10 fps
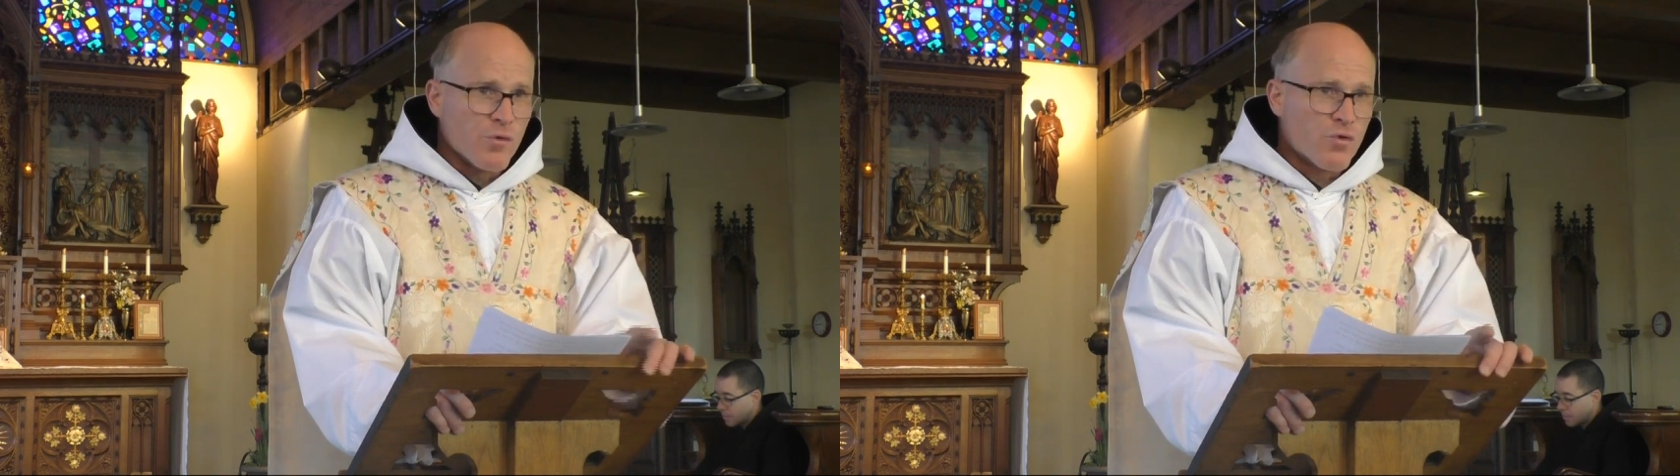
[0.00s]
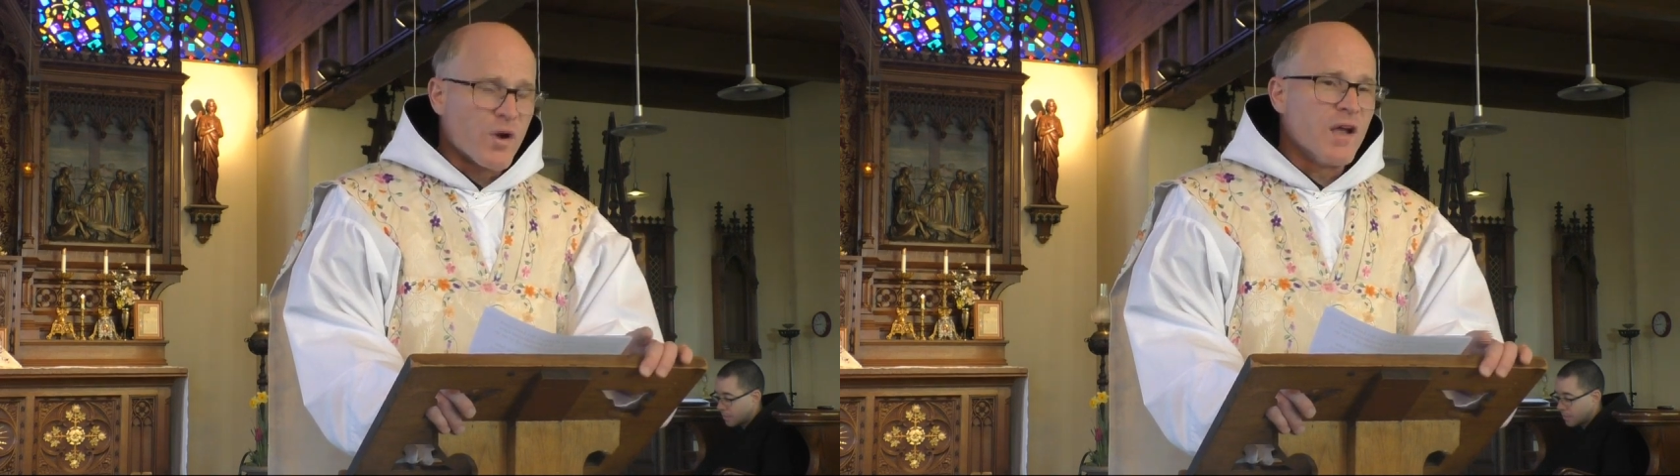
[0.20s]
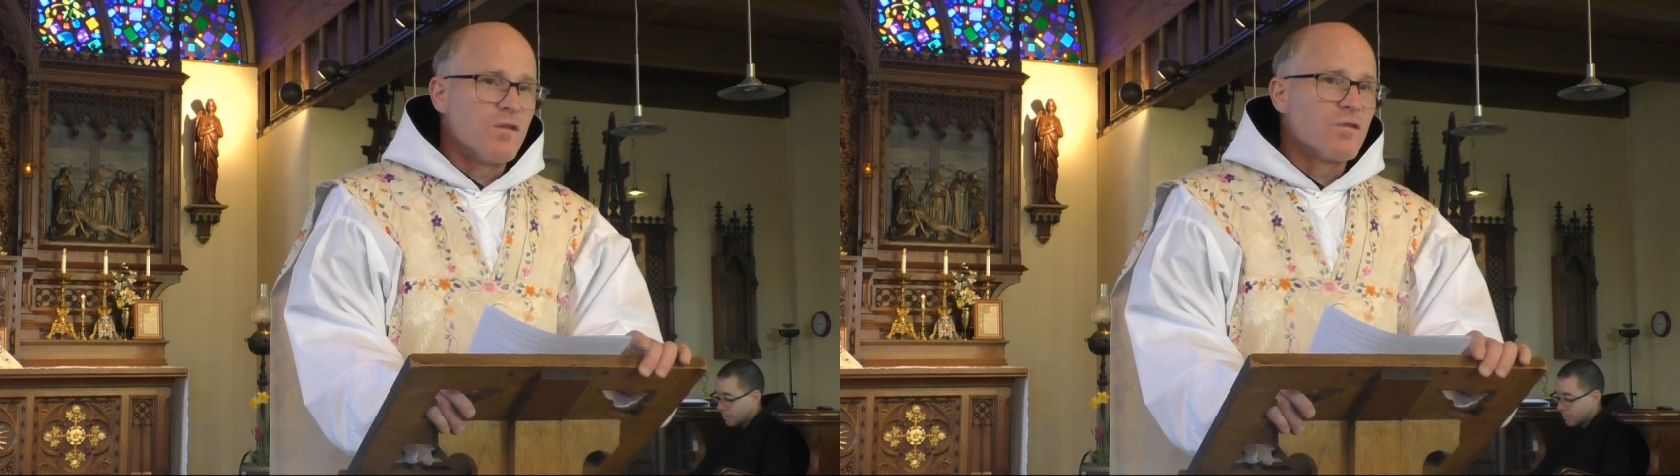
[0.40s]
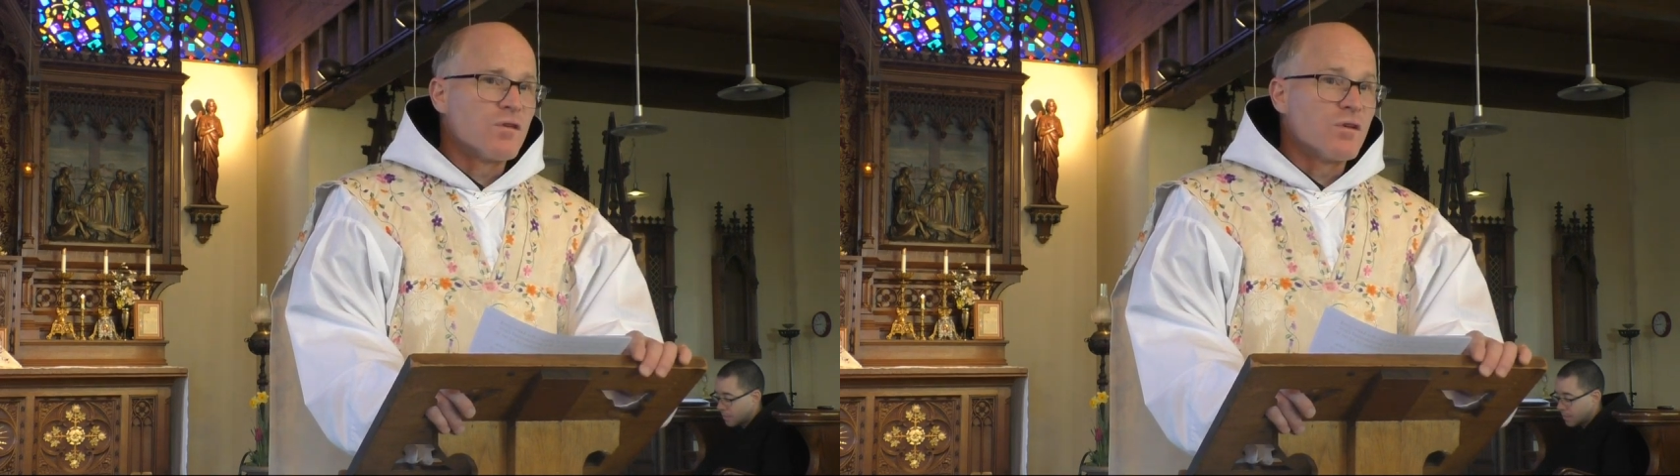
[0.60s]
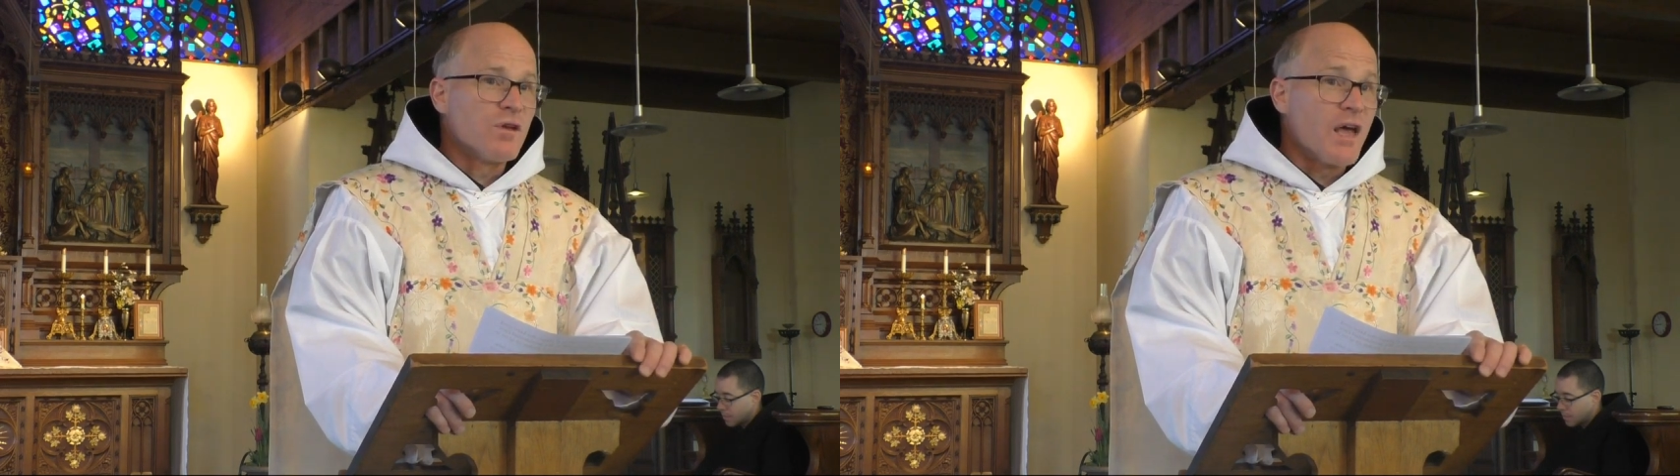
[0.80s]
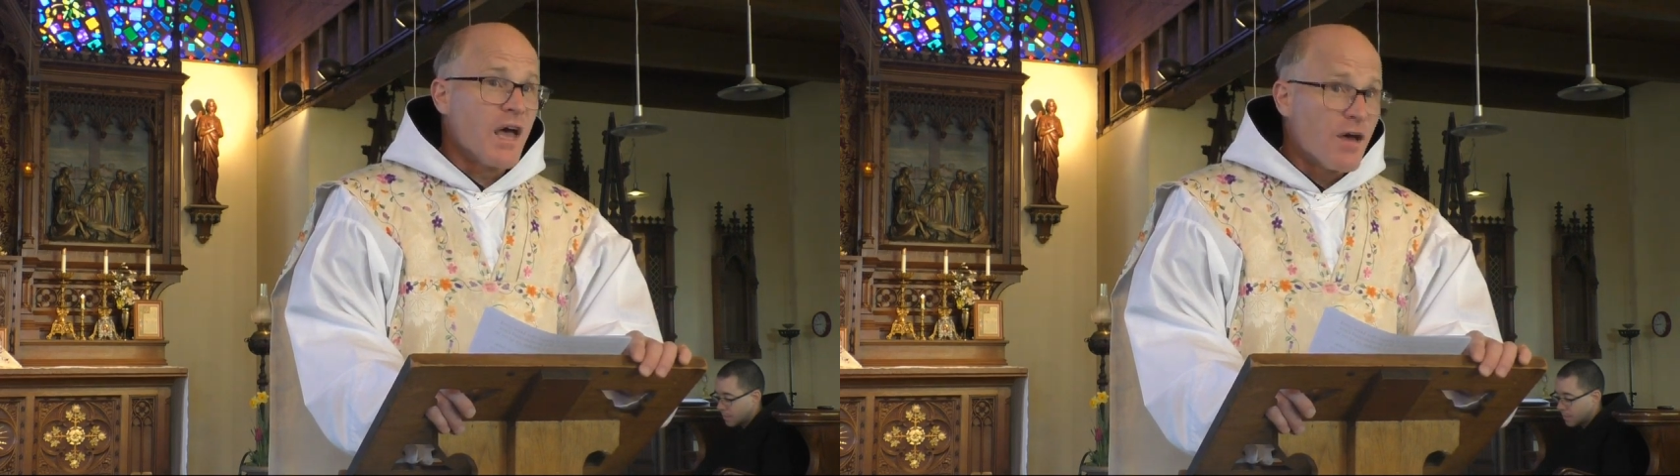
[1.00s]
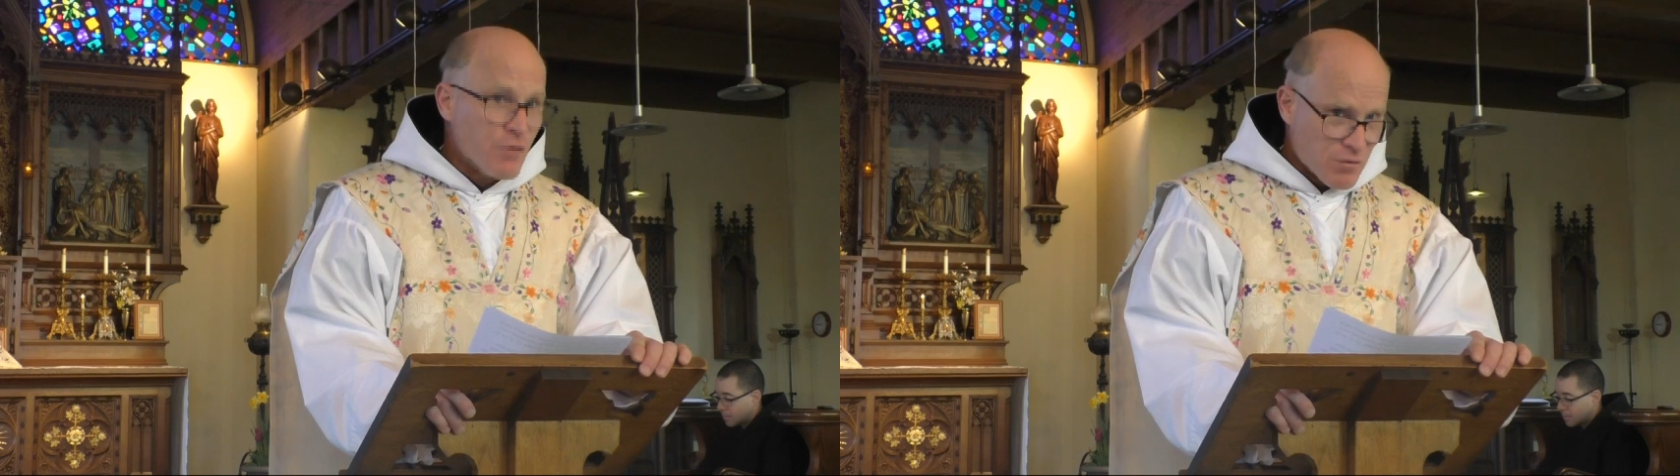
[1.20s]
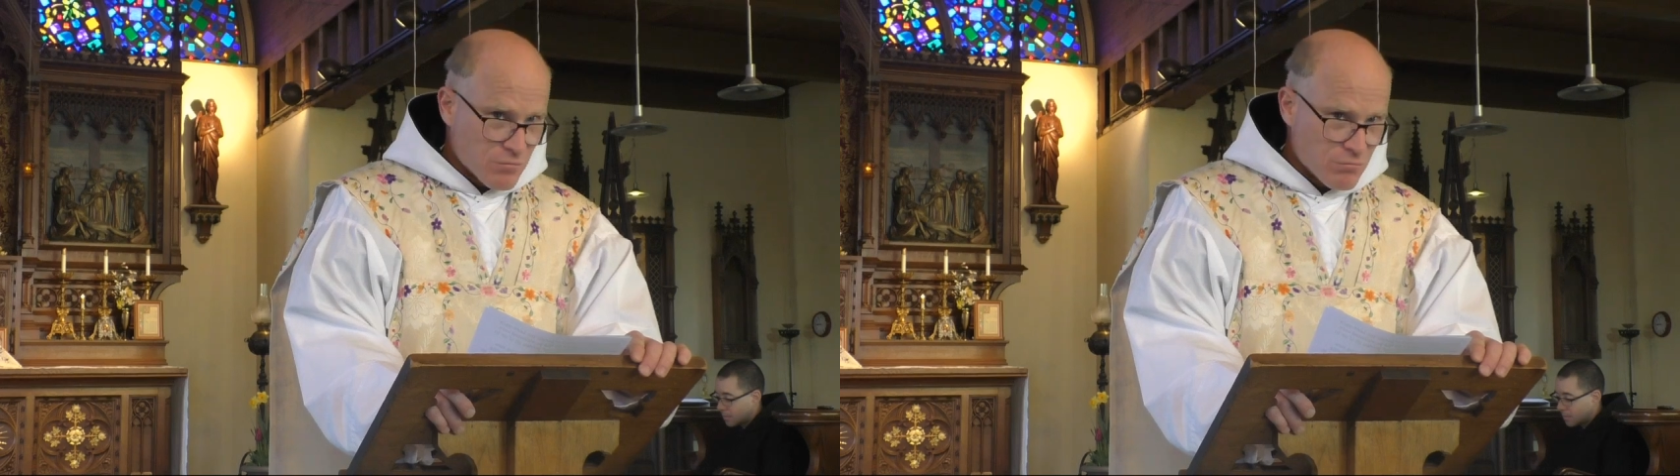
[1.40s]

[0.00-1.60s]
great in heaven,